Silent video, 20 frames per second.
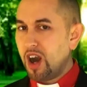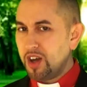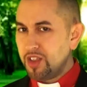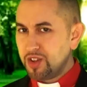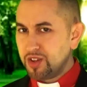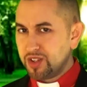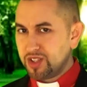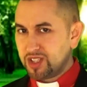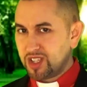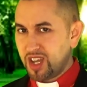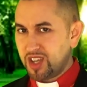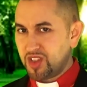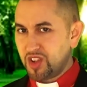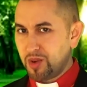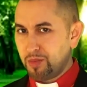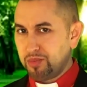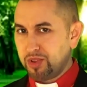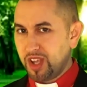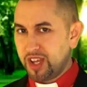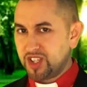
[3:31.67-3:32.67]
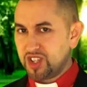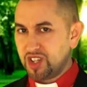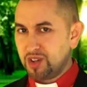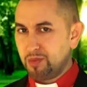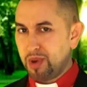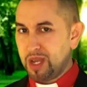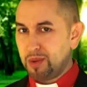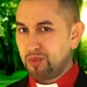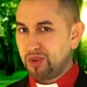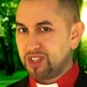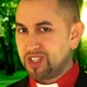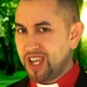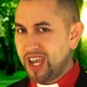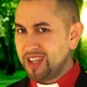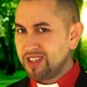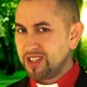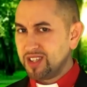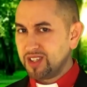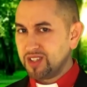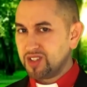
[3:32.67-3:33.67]
Others get their pleasure by
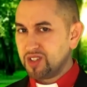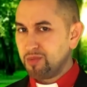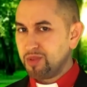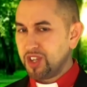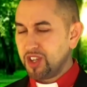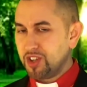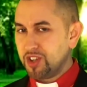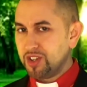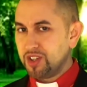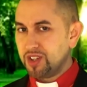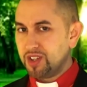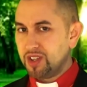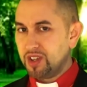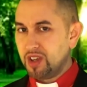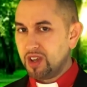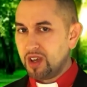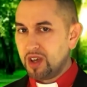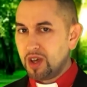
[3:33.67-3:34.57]
pretending to be good.